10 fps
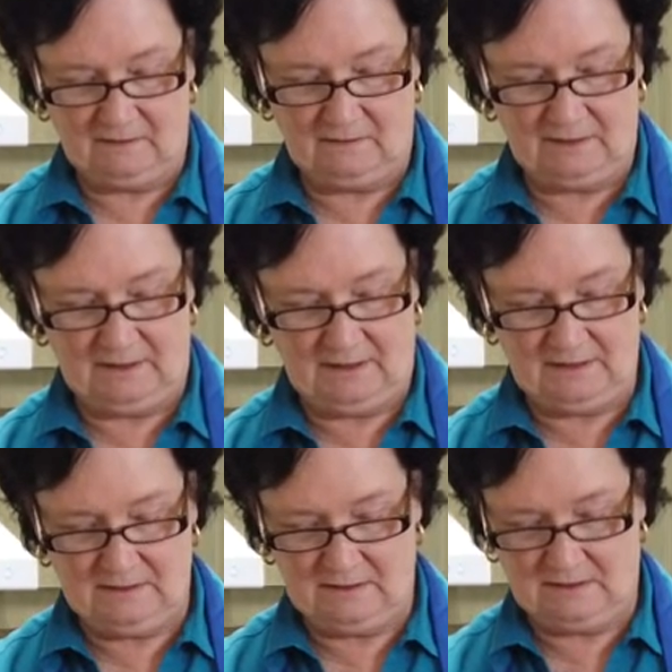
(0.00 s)
Okay,
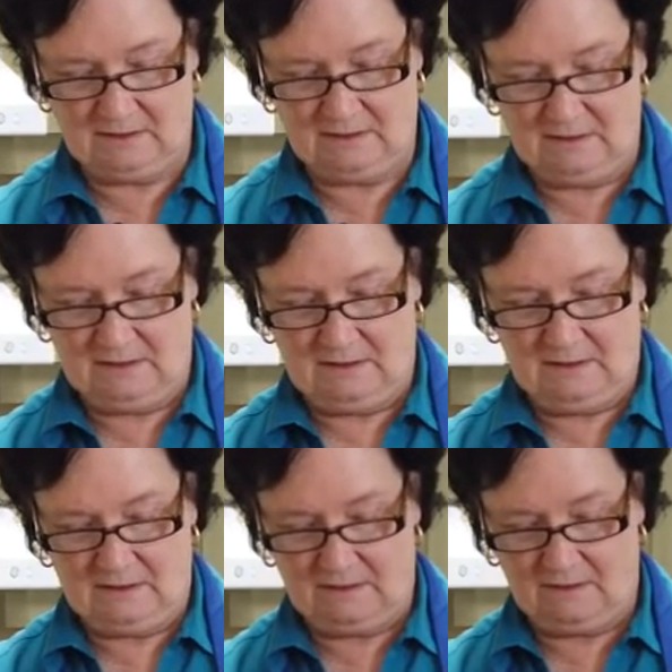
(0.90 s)

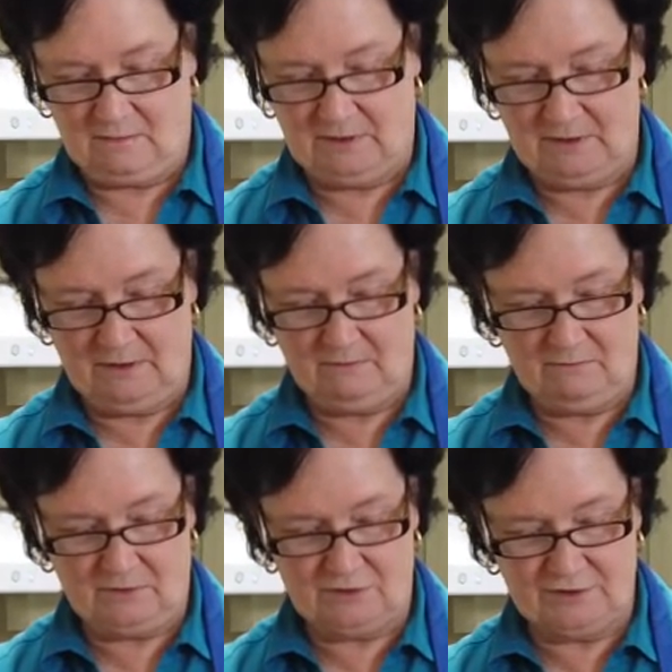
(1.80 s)
there we go.
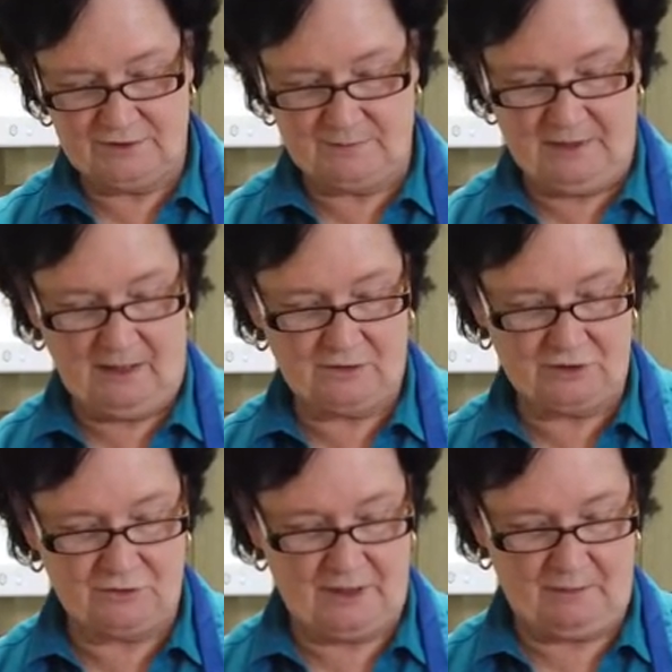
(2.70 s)
We're just about
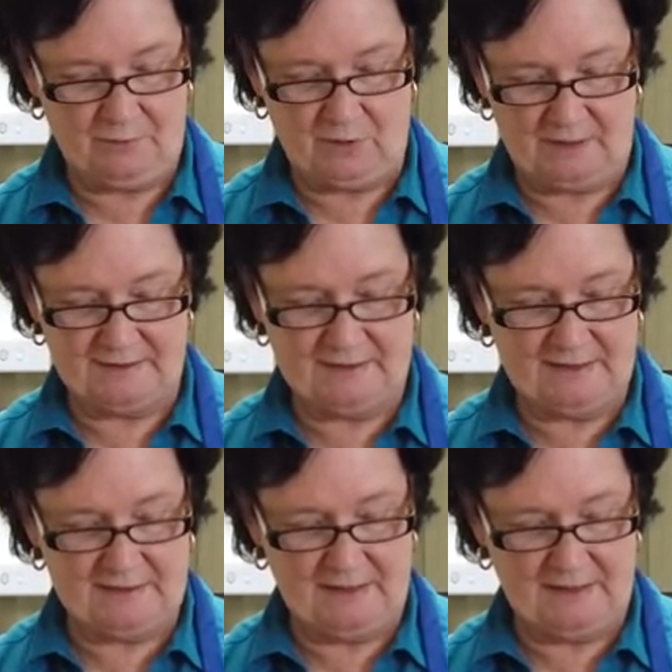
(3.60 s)
to that process